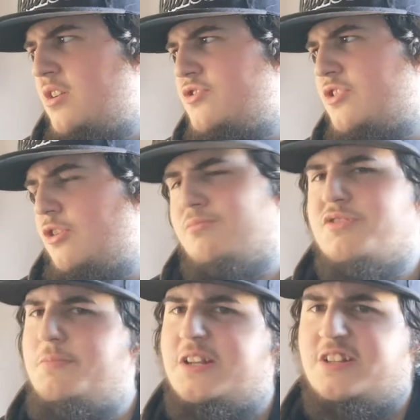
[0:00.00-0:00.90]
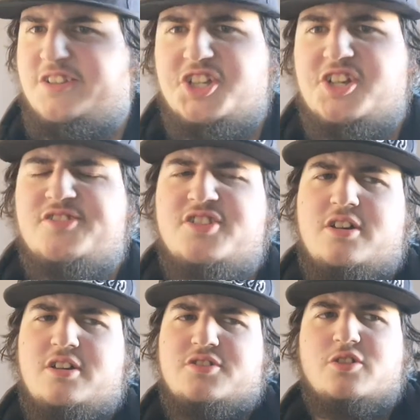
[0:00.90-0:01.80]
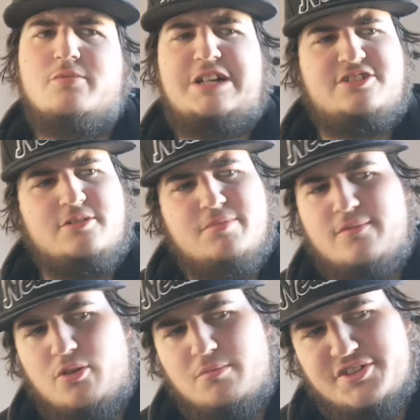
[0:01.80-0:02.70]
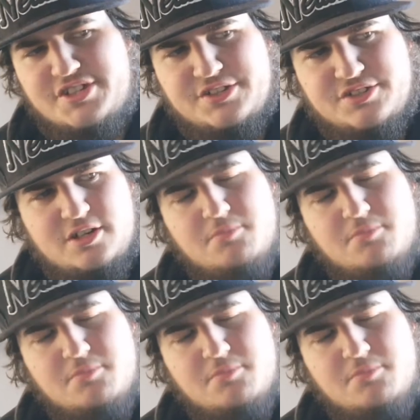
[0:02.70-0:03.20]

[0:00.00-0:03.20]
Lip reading: So Brie Bella needs to go back to the performance center.